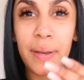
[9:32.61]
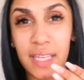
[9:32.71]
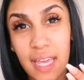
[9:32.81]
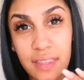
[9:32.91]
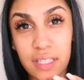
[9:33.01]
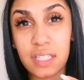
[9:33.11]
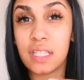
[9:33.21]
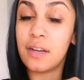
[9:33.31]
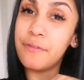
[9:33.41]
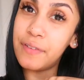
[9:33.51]
But yeah, this is
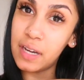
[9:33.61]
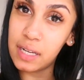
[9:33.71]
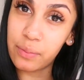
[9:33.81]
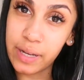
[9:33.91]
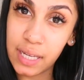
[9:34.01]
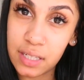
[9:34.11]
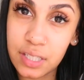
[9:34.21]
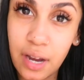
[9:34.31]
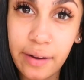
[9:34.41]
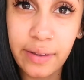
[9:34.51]
an infinity ring.
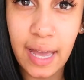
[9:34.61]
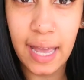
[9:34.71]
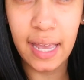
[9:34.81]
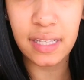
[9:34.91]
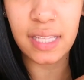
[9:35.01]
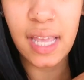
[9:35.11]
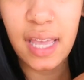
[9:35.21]
Sorry, you guys.